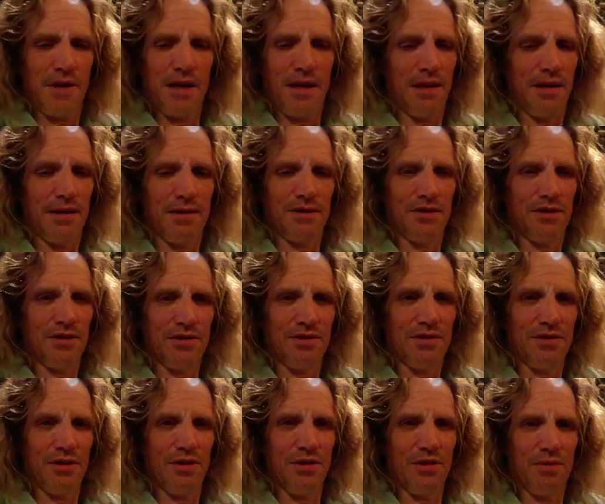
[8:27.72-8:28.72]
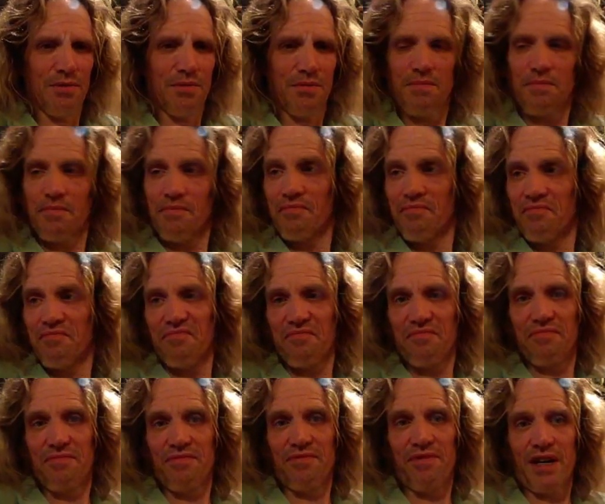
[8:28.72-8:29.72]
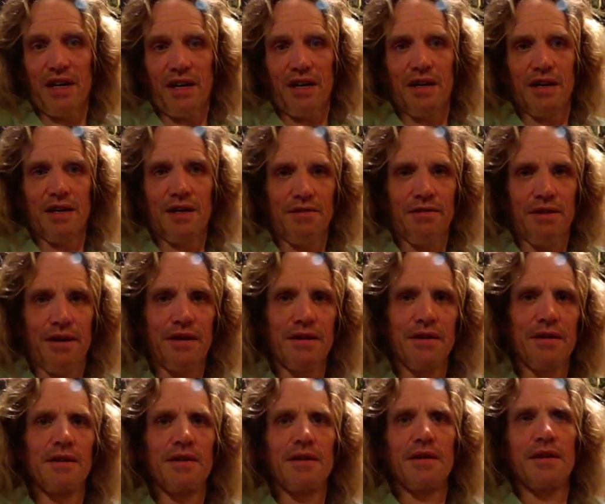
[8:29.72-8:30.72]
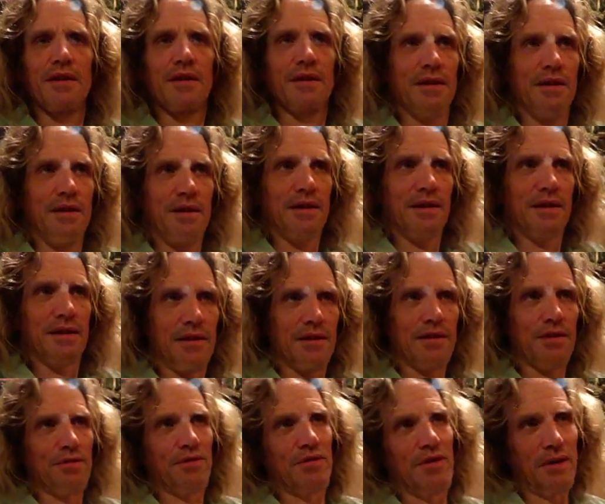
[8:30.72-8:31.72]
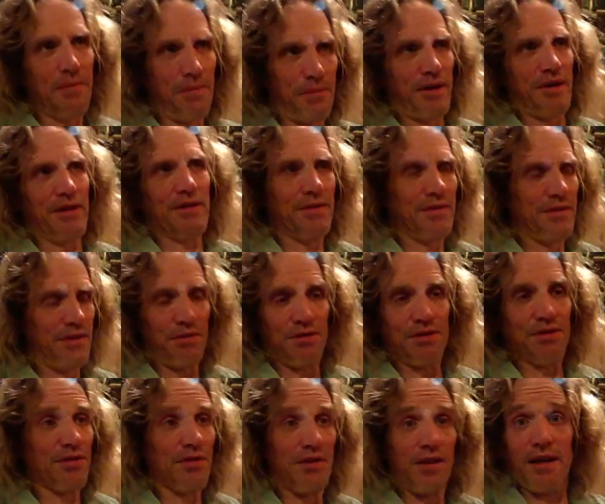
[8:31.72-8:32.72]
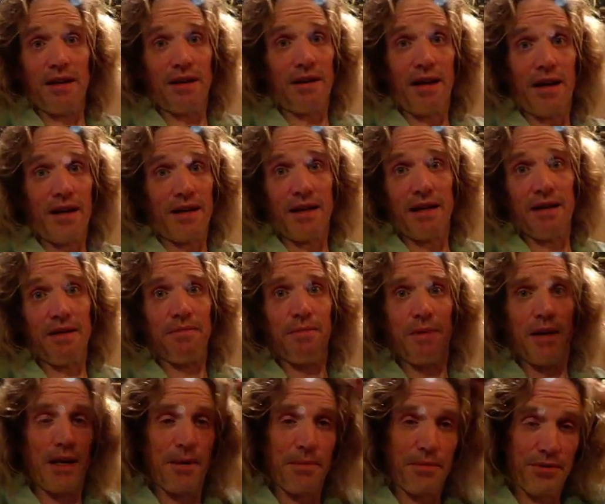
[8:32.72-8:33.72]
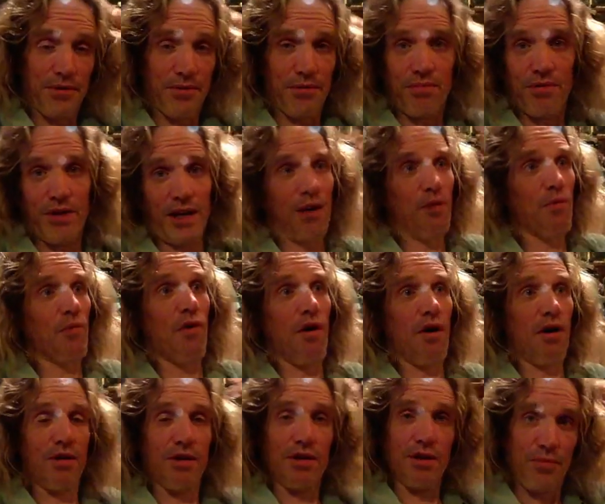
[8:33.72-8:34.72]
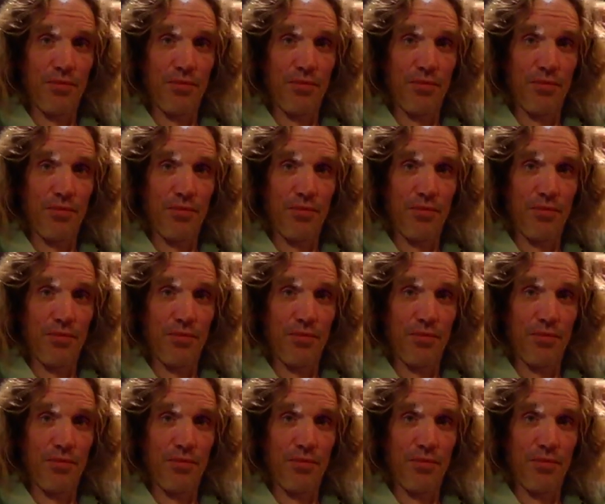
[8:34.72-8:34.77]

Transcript: is just so freaking ignorant. And that those liberties, just like the idea of being able to take a walk in the